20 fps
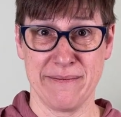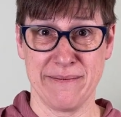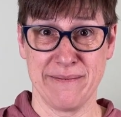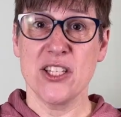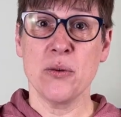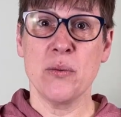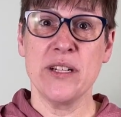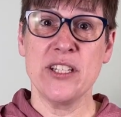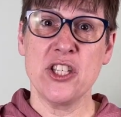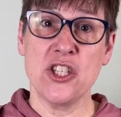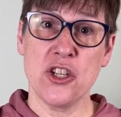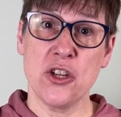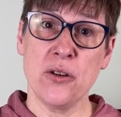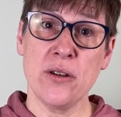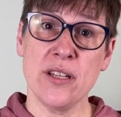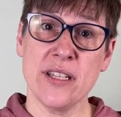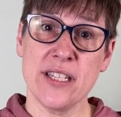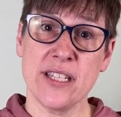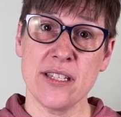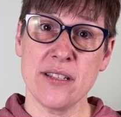So when
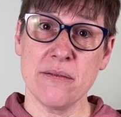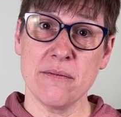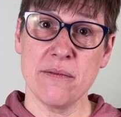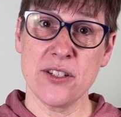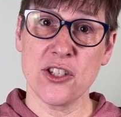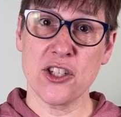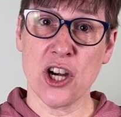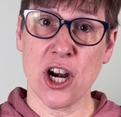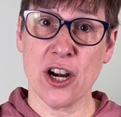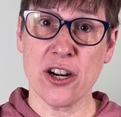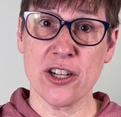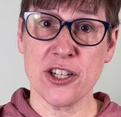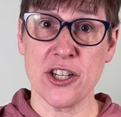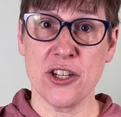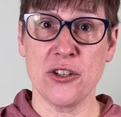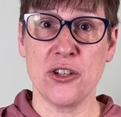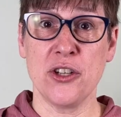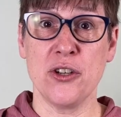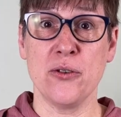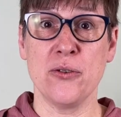students start
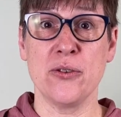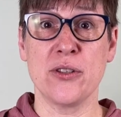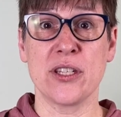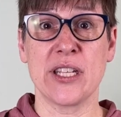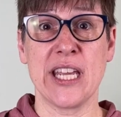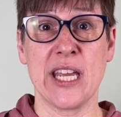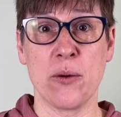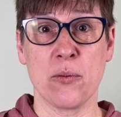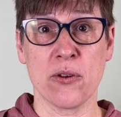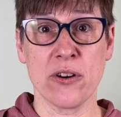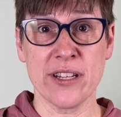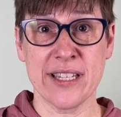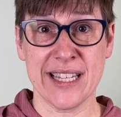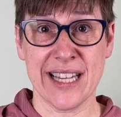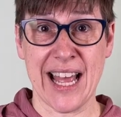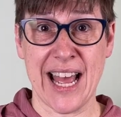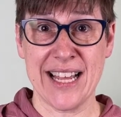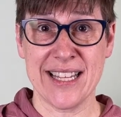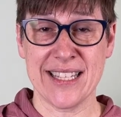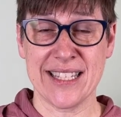to use keywords
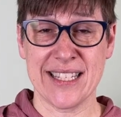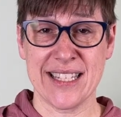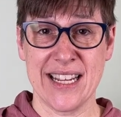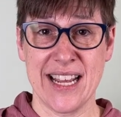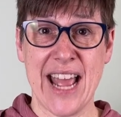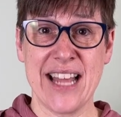less